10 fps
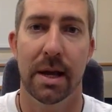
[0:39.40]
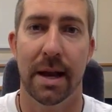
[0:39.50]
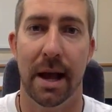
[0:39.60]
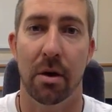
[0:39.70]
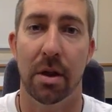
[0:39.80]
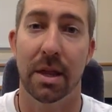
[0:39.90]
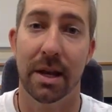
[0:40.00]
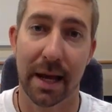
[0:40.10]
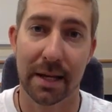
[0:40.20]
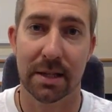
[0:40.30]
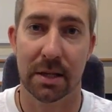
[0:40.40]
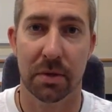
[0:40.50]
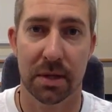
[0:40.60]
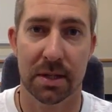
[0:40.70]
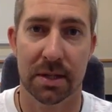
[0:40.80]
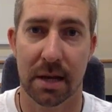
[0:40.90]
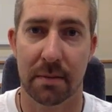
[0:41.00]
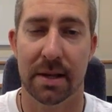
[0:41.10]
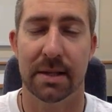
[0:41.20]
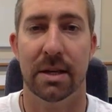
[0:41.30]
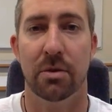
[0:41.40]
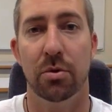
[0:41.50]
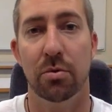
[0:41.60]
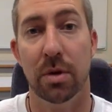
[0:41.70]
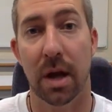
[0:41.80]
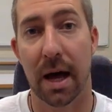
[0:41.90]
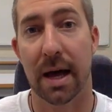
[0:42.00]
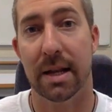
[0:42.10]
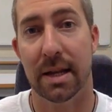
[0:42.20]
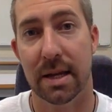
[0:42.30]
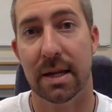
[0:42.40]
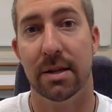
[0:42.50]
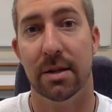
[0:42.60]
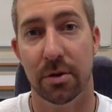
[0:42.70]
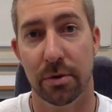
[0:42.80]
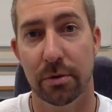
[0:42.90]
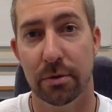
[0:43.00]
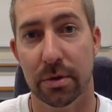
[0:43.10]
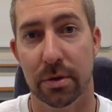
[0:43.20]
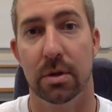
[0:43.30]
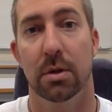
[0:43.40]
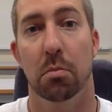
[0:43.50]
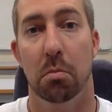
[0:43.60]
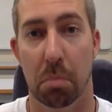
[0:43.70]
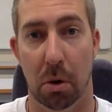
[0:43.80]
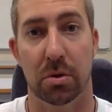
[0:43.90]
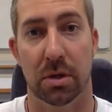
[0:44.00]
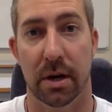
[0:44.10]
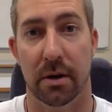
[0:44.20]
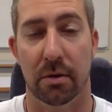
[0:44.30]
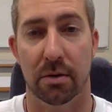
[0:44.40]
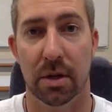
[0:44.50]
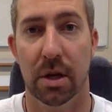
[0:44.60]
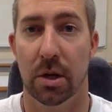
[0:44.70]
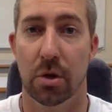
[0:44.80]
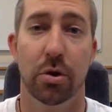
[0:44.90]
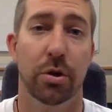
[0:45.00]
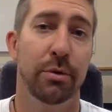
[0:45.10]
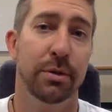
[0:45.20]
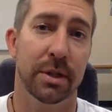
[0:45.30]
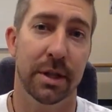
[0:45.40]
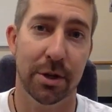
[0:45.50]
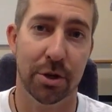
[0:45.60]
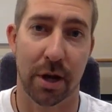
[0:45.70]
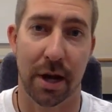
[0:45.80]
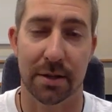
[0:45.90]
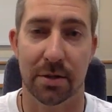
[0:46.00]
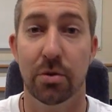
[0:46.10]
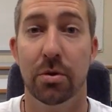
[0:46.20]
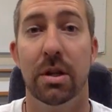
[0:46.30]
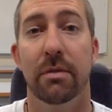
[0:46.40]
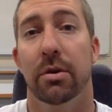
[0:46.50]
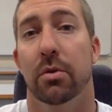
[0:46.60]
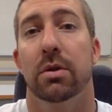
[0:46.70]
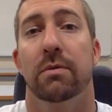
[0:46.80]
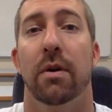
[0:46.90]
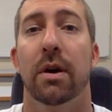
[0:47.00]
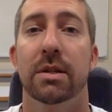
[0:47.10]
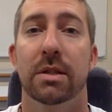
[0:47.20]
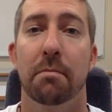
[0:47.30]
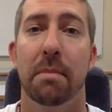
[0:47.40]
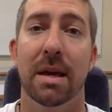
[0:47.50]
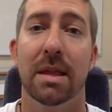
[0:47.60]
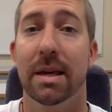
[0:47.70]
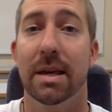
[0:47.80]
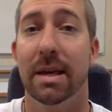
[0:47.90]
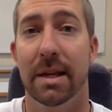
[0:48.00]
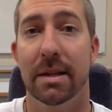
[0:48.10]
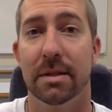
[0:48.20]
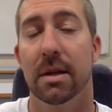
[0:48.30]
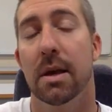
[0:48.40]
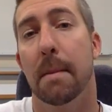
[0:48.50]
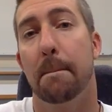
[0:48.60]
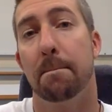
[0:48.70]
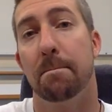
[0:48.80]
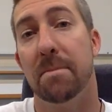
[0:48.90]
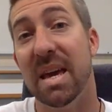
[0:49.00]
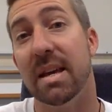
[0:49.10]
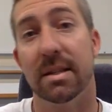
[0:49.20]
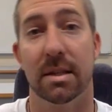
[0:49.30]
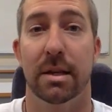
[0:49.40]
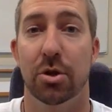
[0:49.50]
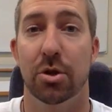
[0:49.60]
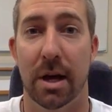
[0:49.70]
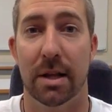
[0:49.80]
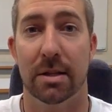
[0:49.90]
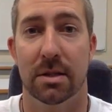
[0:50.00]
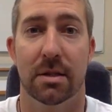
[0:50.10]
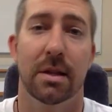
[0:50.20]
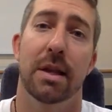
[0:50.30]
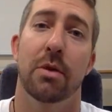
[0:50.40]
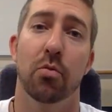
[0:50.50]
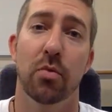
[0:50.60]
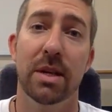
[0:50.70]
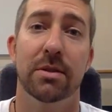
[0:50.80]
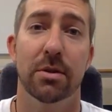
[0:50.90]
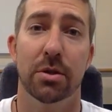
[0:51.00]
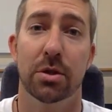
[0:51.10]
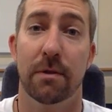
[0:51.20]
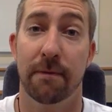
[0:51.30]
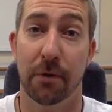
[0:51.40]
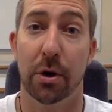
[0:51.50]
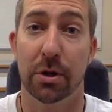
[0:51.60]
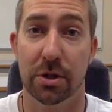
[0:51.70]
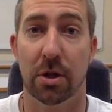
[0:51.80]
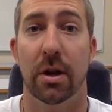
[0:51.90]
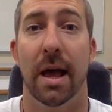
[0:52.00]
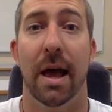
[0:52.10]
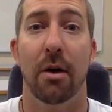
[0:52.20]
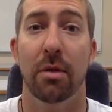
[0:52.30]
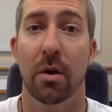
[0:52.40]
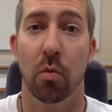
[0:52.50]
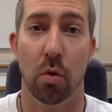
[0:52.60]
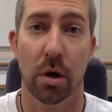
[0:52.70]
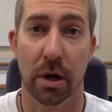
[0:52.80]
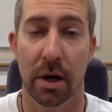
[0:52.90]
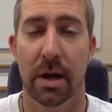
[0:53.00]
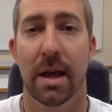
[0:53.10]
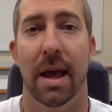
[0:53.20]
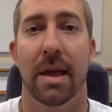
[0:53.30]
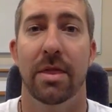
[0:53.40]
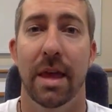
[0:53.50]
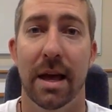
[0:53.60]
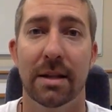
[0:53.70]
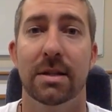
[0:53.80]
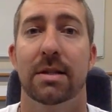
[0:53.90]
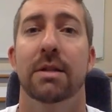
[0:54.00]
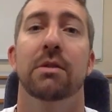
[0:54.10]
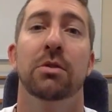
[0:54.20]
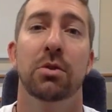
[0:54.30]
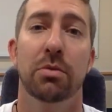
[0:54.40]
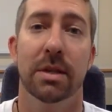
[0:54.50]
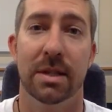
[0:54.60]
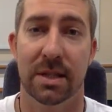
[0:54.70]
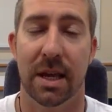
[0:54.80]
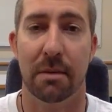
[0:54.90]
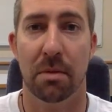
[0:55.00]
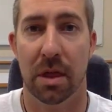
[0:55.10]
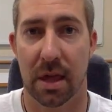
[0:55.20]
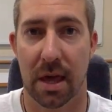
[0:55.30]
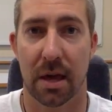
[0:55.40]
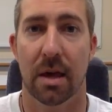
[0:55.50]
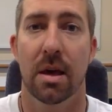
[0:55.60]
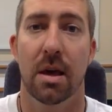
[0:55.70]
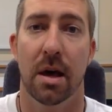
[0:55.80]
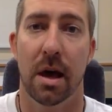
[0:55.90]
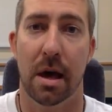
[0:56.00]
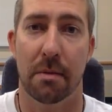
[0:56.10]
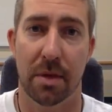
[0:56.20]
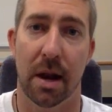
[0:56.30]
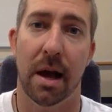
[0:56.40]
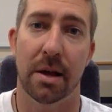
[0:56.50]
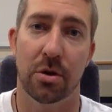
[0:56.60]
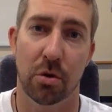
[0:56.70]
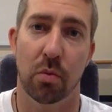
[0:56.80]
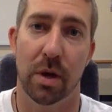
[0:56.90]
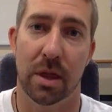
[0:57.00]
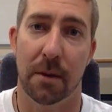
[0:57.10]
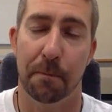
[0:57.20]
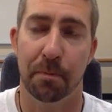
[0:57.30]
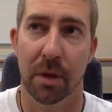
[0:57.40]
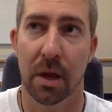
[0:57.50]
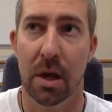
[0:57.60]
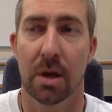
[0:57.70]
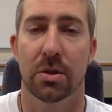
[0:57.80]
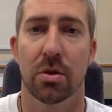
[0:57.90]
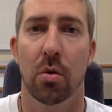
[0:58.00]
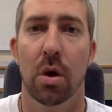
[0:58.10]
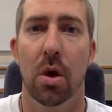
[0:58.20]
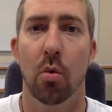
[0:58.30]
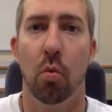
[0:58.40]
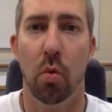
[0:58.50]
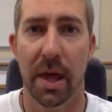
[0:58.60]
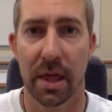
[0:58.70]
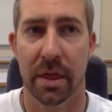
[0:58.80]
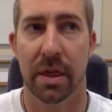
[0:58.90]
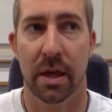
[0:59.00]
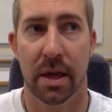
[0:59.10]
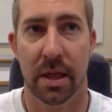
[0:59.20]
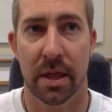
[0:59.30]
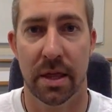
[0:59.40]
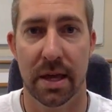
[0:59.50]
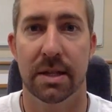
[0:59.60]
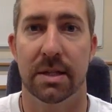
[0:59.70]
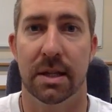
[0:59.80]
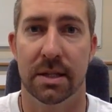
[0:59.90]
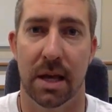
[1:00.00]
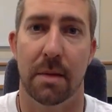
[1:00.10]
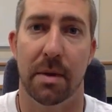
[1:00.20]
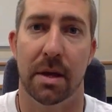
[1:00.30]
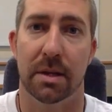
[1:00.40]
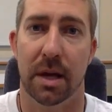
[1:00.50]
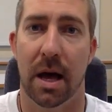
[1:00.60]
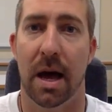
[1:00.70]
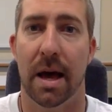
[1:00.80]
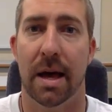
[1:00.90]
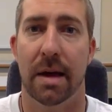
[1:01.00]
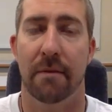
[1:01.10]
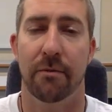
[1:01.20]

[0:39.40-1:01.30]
Now, the nice thing with this assignment is that you do not need to use bows and arrows. You could use slingshots. You could even go as far as to make the kids make slingshots that they researched first on how they work and then still do the same thing that I do with them. So with this assignment, I